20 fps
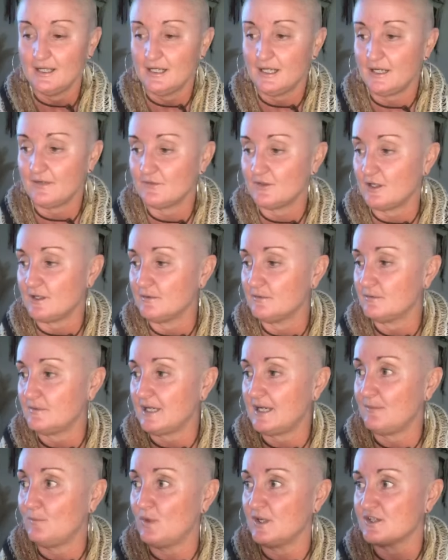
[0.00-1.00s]
I've got
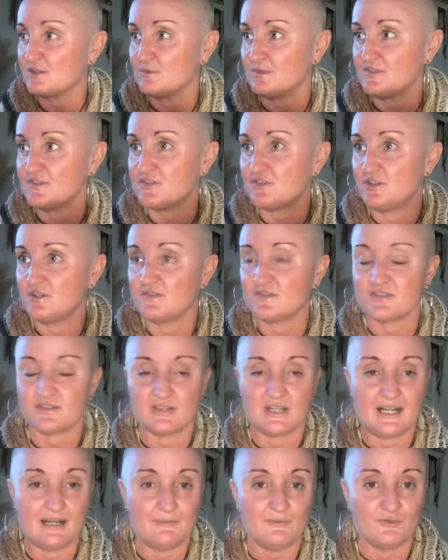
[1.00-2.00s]
one-to-one students
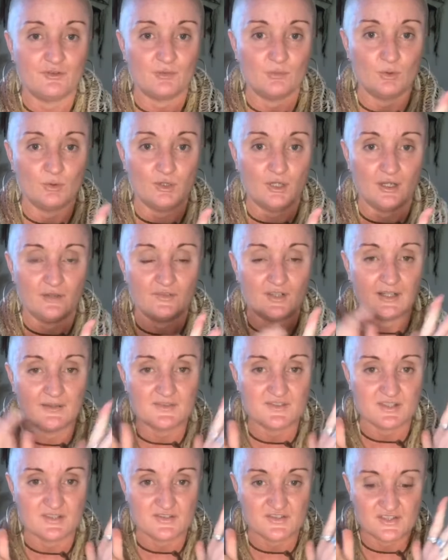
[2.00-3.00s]
from all over,
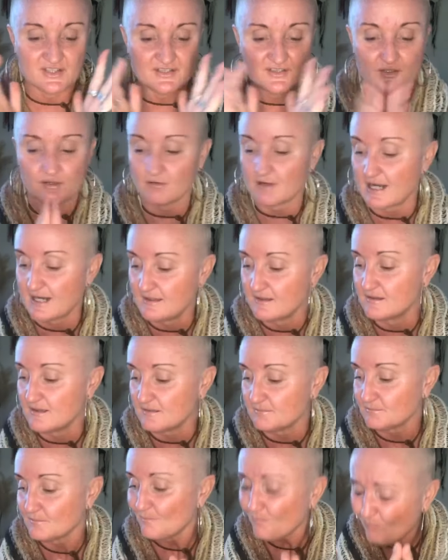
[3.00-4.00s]
so it's just great
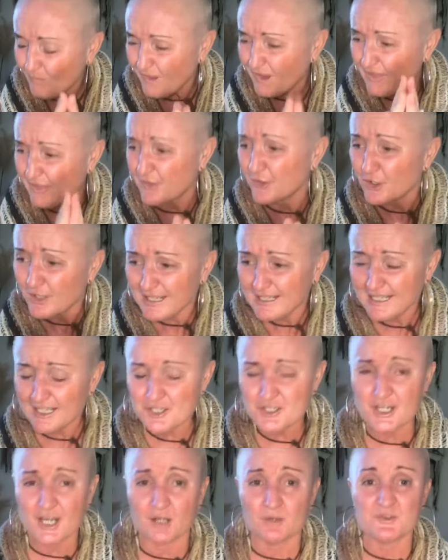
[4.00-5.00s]
that I can
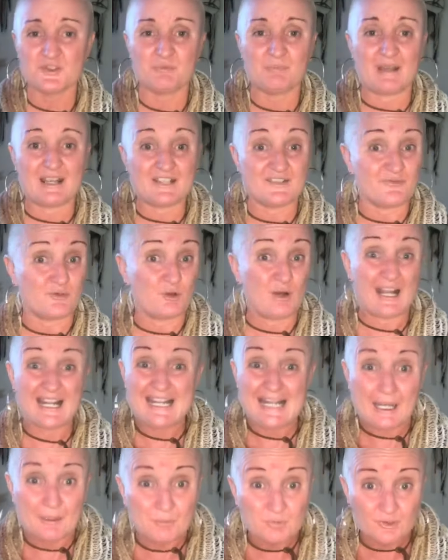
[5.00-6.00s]
actually hold space for a
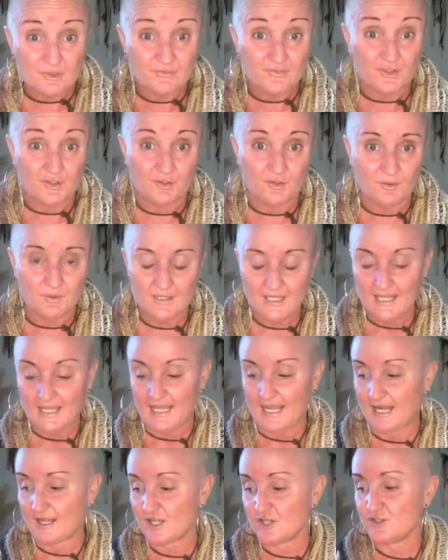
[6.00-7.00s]
number of you,
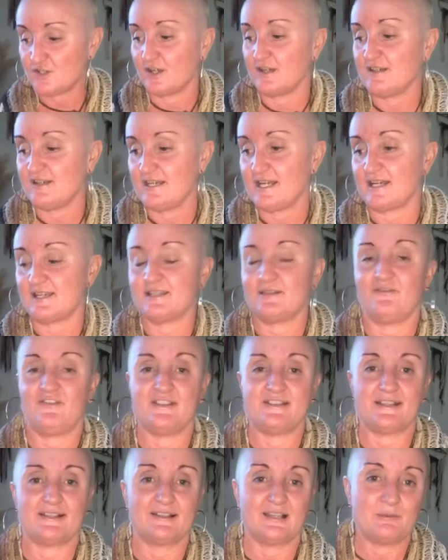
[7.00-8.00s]
and you don't need to
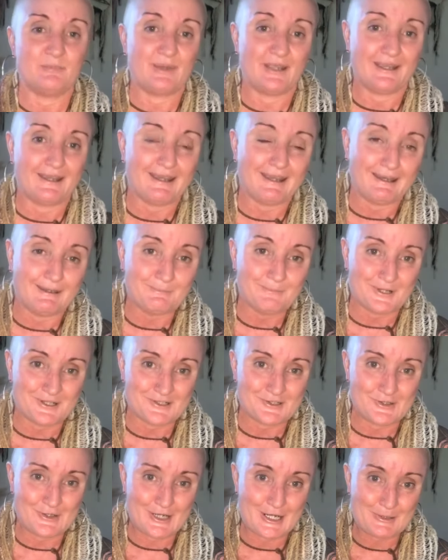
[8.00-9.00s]
physically be in my
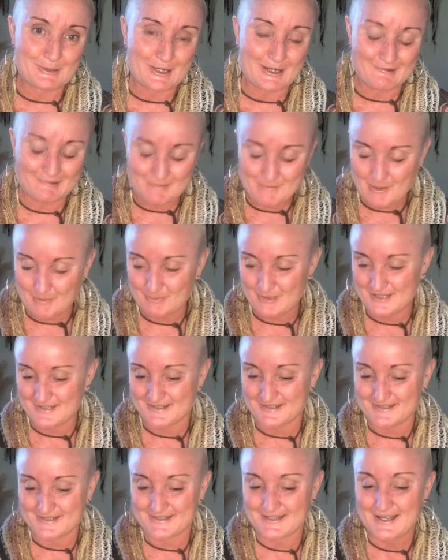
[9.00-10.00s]
studio or you're in my
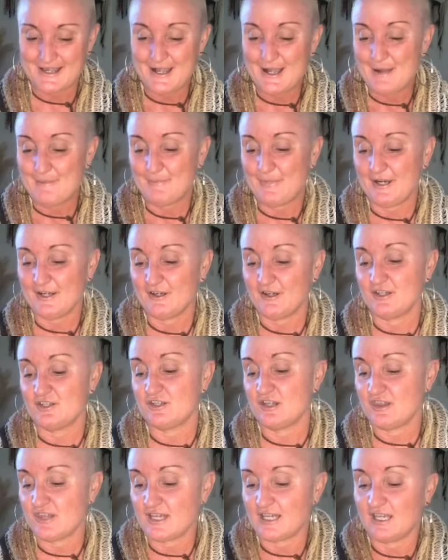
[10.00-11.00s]
presence. But I do
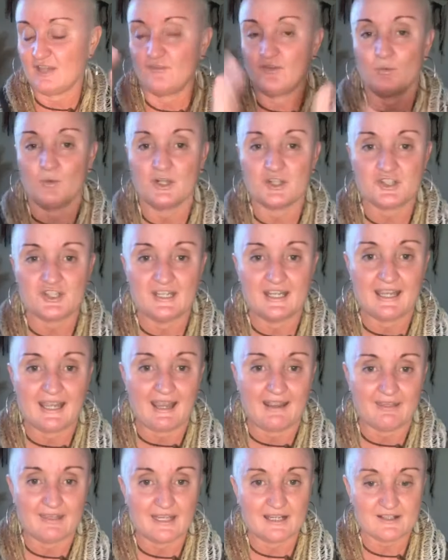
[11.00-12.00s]
thank you for watching,
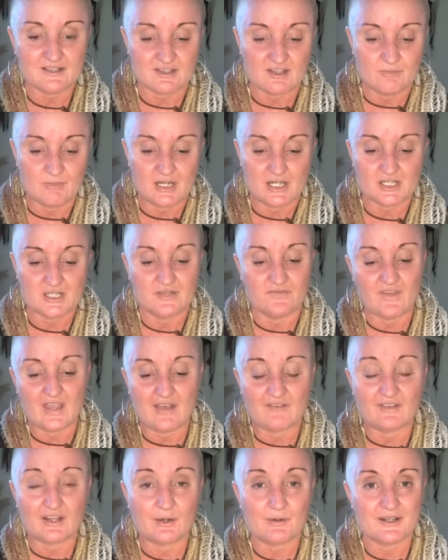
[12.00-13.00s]
and thanks so much. If you have
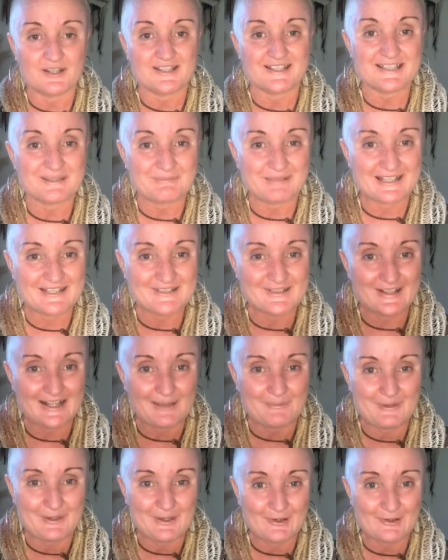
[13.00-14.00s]
any questions, please do let
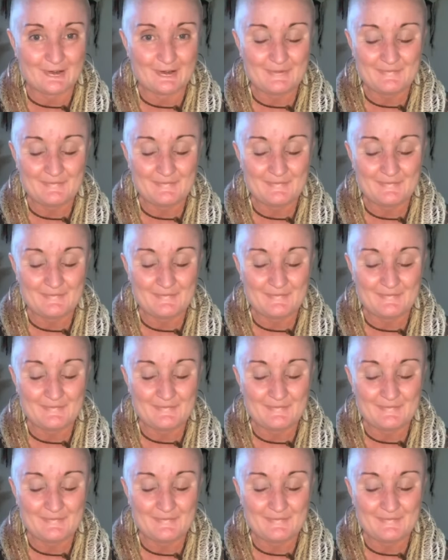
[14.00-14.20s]
me know.